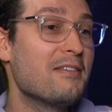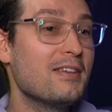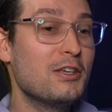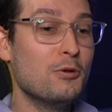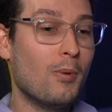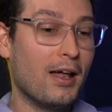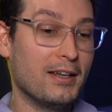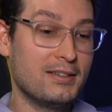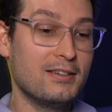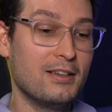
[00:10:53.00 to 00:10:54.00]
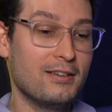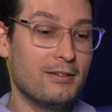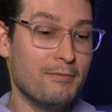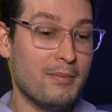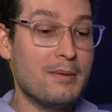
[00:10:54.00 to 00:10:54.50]
I think you want to
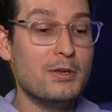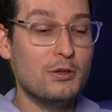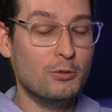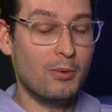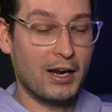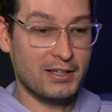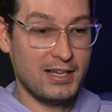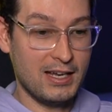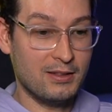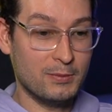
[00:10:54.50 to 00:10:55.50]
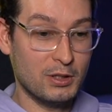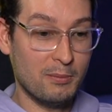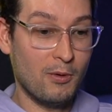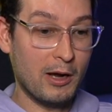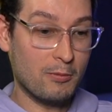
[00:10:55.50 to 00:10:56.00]
maybe you'd want to take them to the
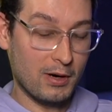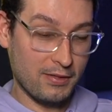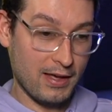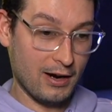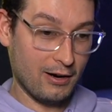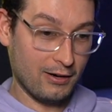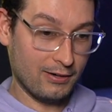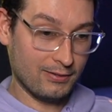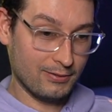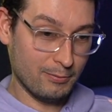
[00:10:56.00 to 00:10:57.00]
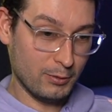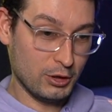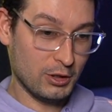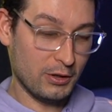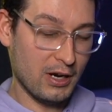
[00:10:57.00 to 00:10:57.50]
point where they're
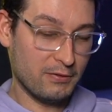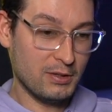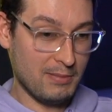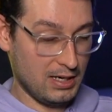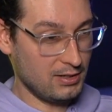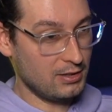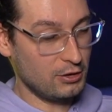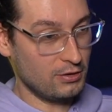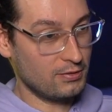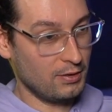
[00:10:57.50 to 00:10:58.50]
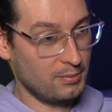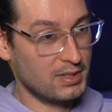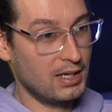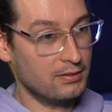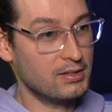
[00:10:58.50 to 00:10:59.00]
mature enough to make decisions for
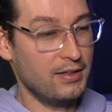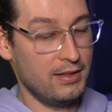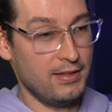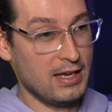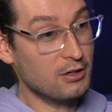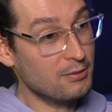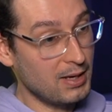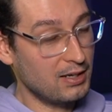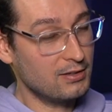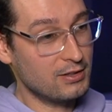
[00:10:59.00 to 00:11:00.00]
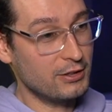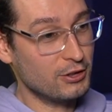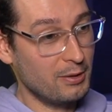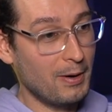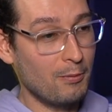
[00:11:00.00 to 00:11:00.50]
themselves and then they could make a
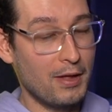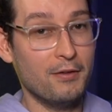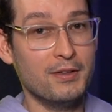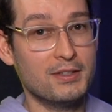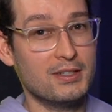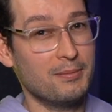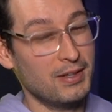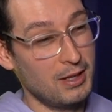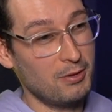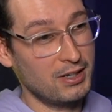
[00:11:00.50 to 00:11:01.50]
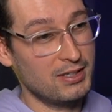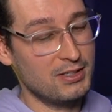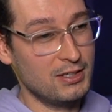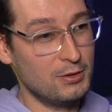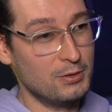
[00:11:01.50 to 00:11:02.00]
decision about whether this is something they want to
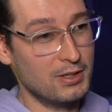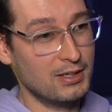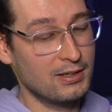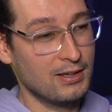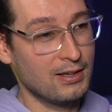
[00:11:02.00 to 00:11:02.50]
continue doing